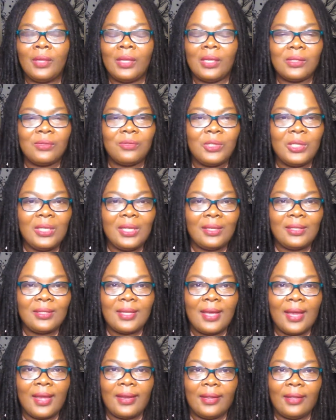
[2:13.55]
It's really
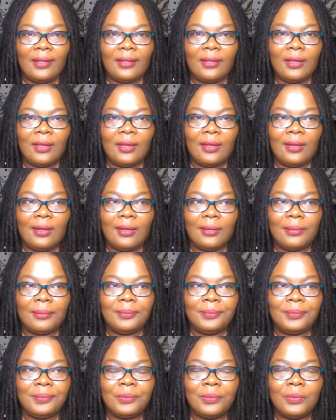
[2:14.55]
exciting
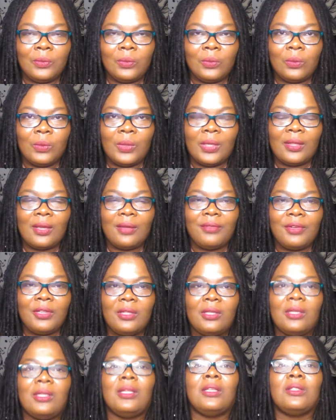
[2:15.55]
with
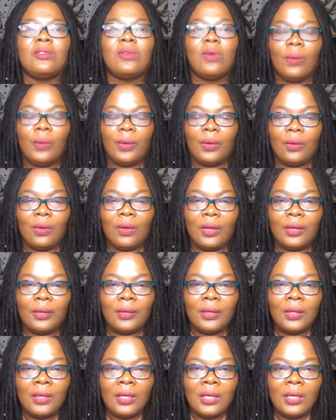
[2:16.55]
everything that's going on.